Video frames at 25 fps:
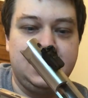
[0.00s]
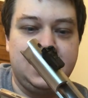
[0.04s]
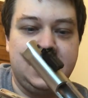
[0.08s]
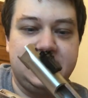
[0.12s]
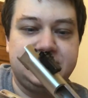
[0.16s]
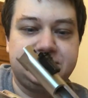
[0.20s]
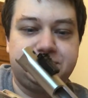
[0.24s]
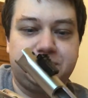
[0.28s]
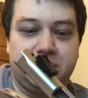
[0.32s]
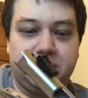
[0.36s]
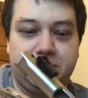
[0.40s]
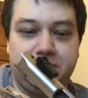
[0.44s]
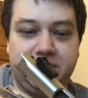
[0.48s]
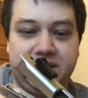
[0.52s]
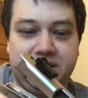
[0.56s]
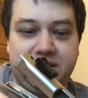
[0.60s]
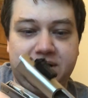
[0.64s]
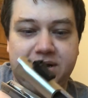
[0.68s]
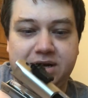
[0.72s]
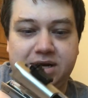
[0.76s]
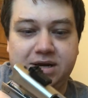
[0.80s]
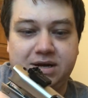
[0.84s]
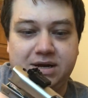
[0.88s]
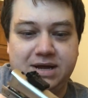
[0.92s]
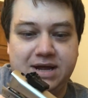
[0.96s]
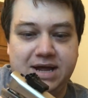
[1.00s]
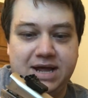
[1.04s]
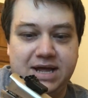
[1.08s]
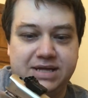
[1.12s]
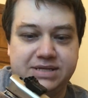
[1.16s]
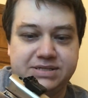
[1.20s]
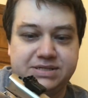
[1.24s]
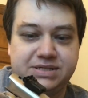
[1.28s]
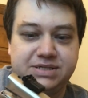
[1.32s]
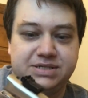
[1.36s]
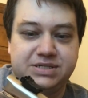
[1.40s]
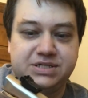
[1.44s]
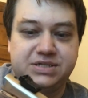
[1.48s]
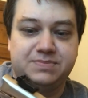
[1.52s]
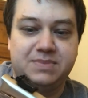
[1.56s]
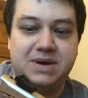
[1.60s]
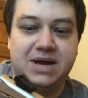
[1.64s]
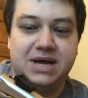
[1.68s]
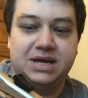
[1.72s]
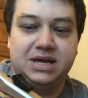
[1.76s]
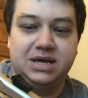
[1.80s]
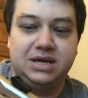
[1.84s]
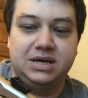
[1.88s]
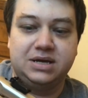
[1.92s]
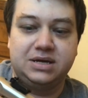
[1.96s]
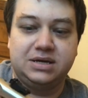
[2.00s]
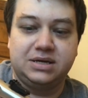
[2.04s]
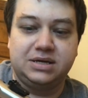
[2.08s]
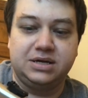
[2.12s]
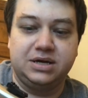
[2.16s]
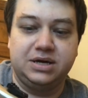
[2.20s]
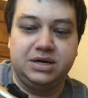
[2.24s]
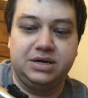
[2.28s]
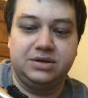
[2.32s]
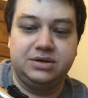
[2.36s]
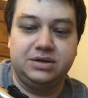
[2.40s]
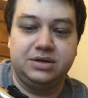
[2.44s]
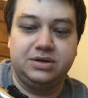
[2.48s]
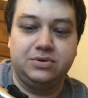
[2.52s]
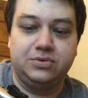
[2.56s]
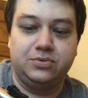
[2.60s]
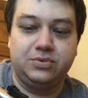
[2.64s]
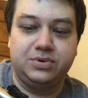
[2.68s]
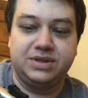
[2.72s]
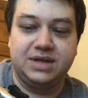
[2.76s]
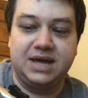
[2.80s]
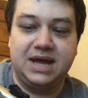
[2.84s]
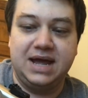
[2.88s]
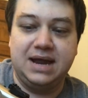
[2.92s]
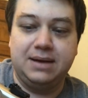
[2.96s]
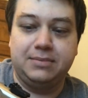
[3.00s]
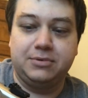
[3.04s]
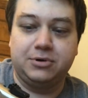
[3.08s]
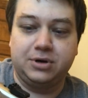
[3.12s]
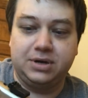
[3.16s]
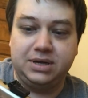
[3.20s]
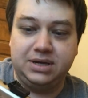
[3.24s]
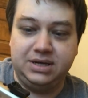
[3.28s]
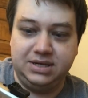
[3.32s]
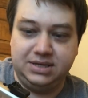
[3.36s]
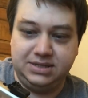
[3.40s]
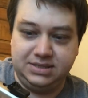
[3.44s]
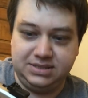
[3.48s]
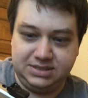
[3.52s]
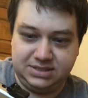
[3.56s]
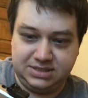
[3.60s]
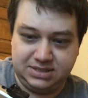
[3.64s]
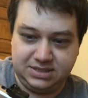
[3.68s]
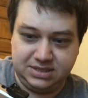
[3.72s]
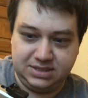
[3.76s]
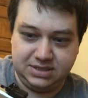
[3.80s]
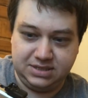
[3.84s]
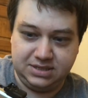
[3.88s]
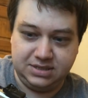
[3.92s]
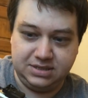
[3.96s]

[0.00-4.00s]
As barbaric as smacking a gun with a hammer is,